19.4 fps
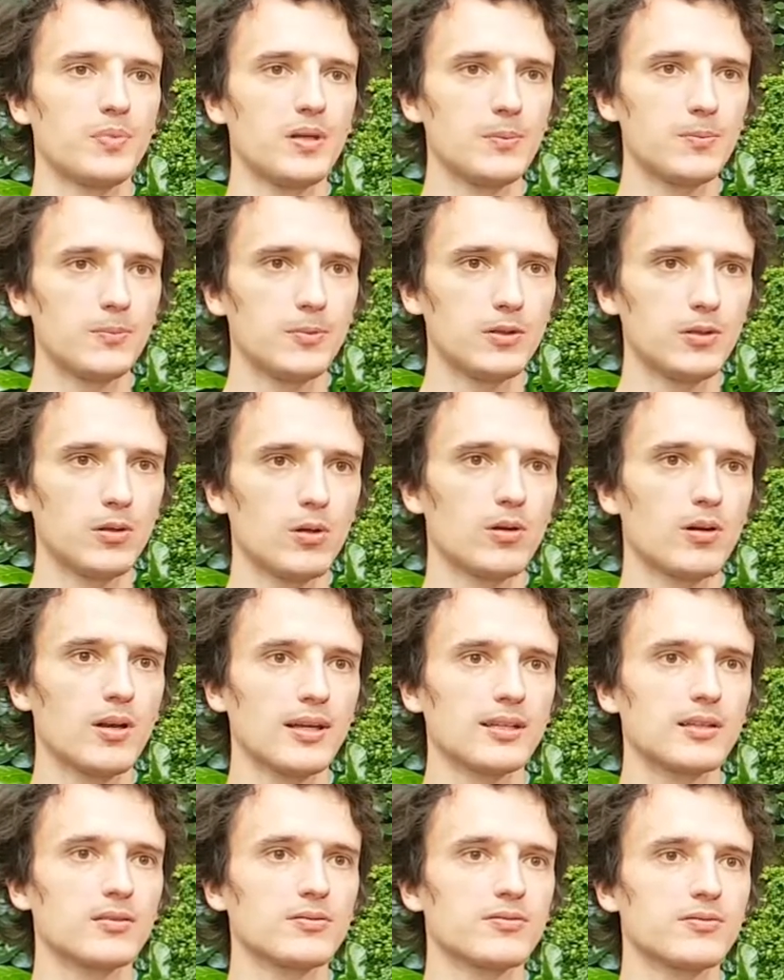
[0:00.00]
people, or
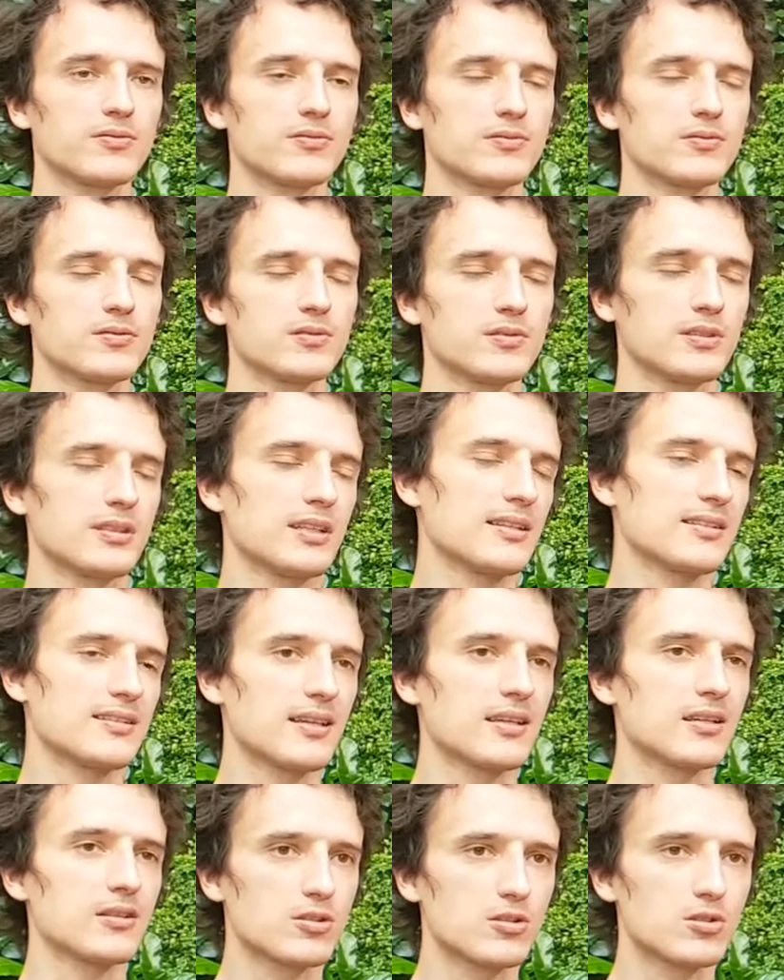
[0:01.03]
like of, let's
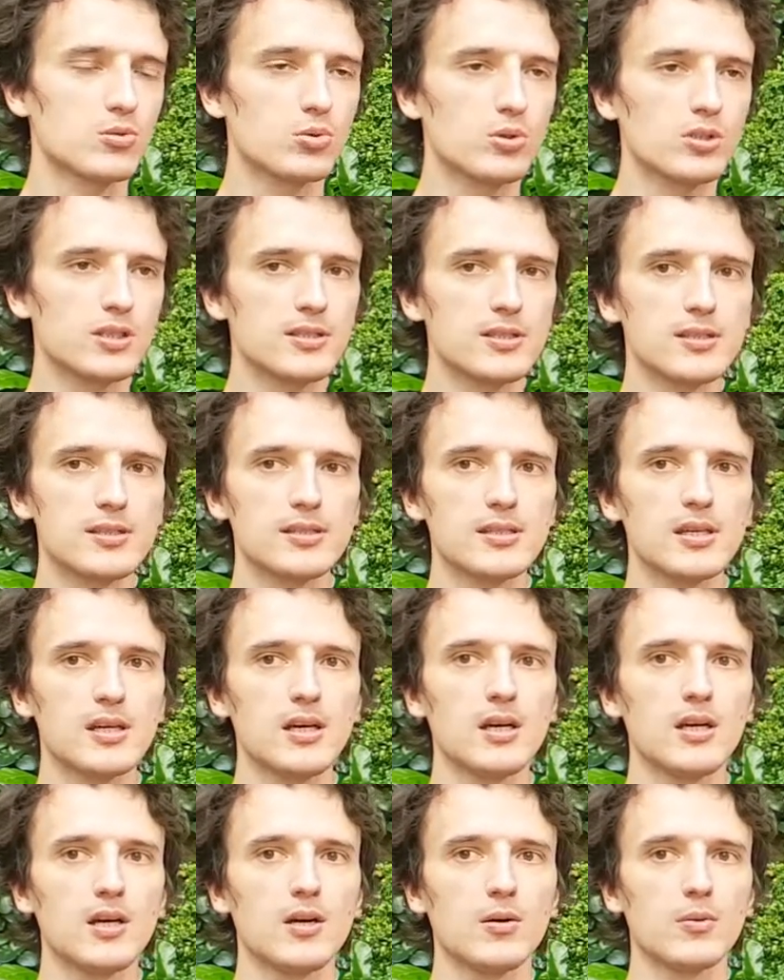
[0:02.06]
say, students
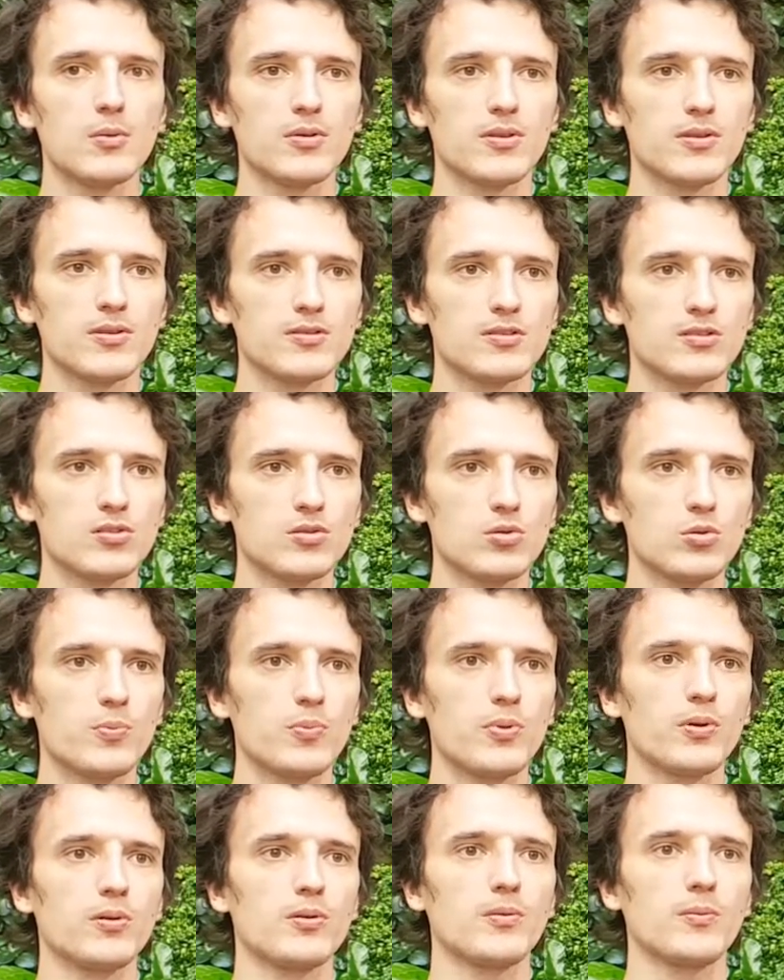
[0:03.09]
with this
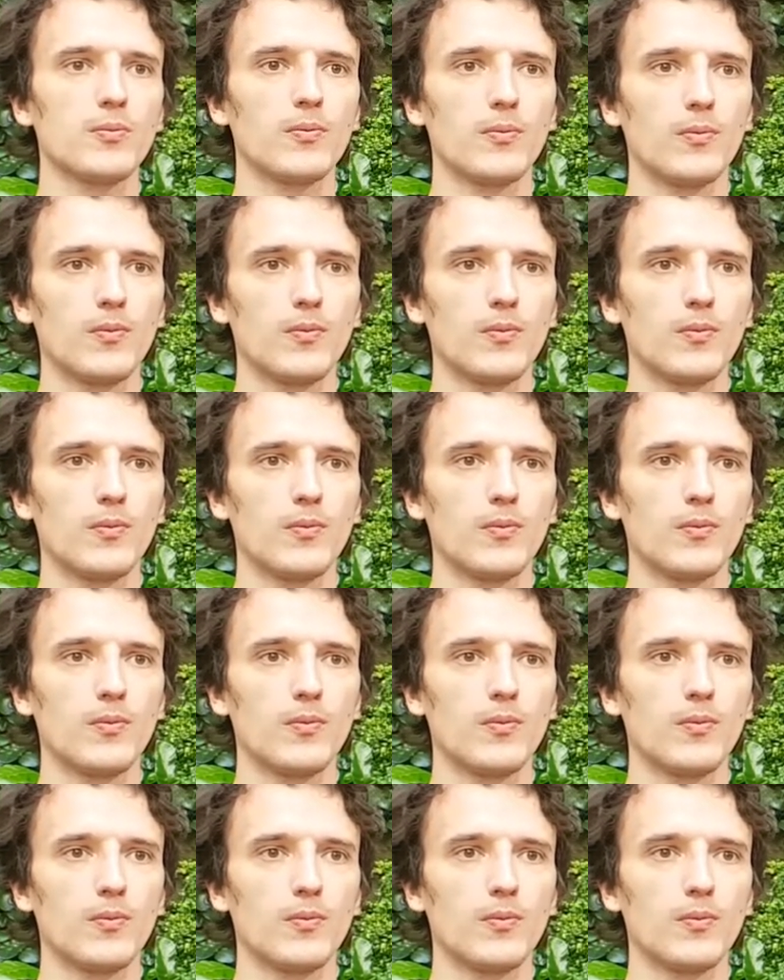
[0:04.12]
super,